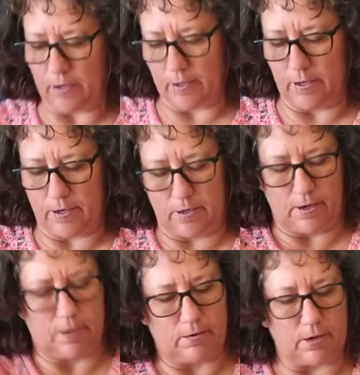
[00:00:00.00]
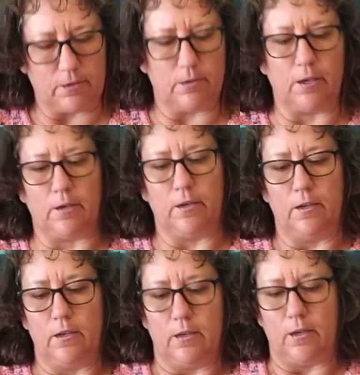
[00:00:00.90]
And how I do it
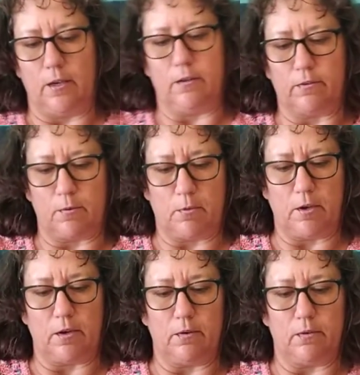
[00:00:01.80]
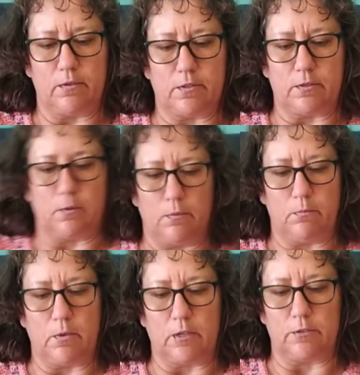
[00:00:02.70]
is I might, to
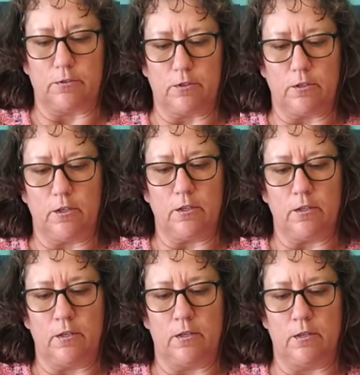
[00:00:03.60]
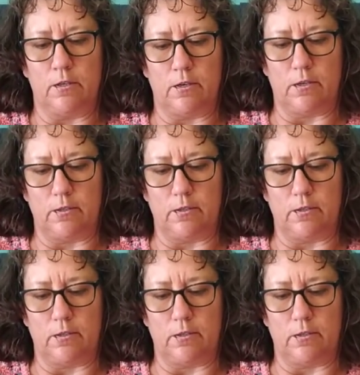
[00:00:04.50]
make a circle, I